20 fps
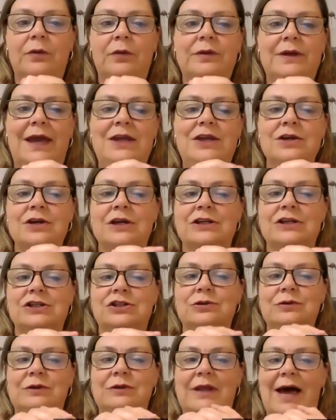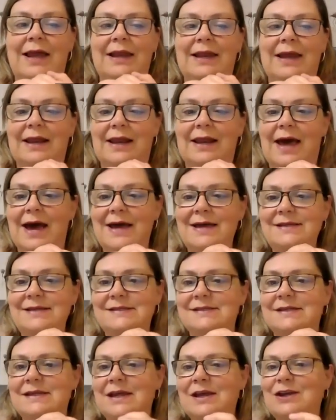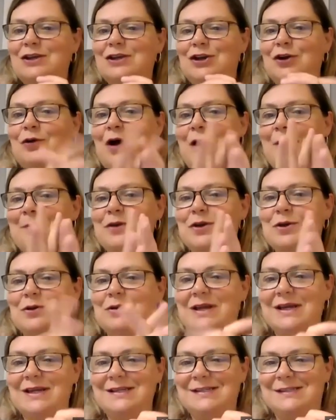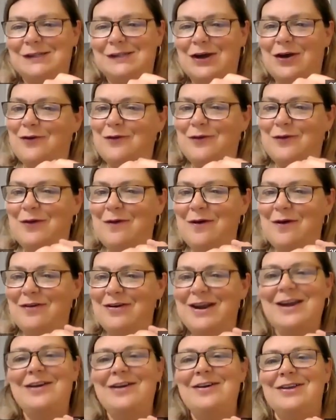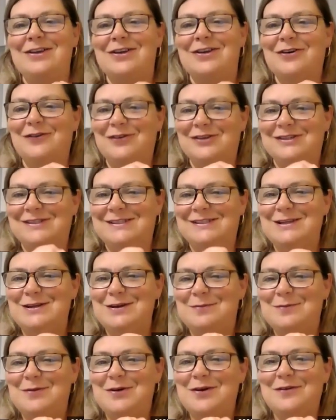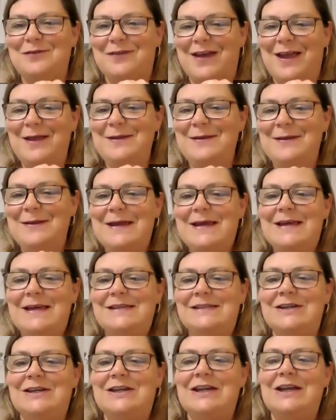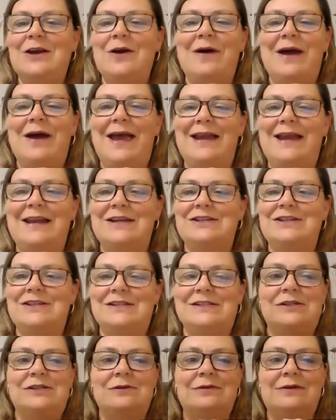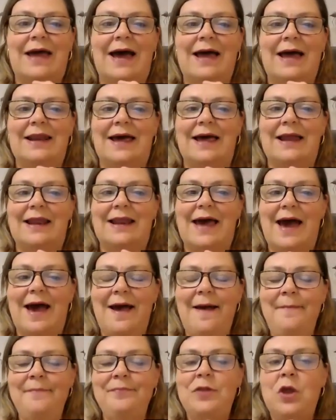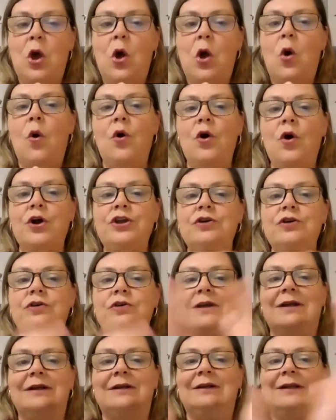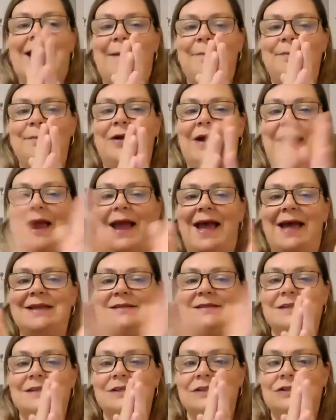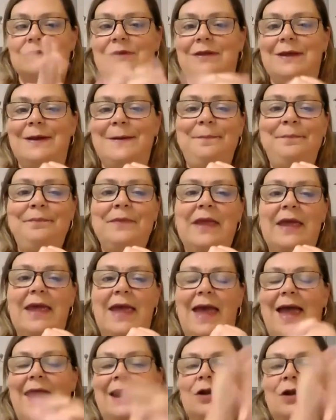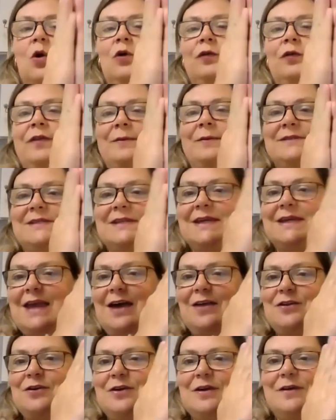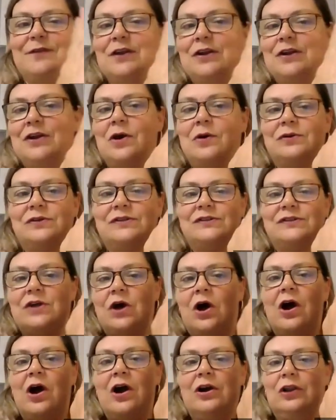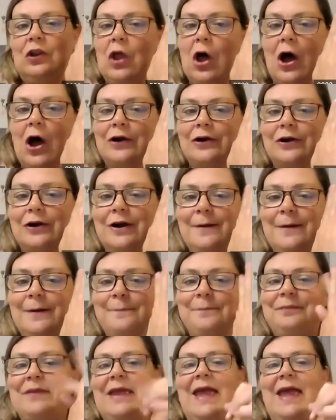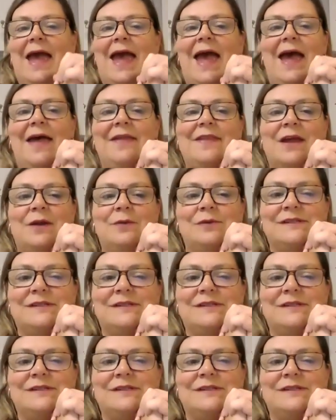Okay, you can do la la las. You're all muted, so we won't hear you. We'll see you moving. So you can go ahead and just do la la la, or you can clap your hands and do them and hold them together if the notes are longer, and then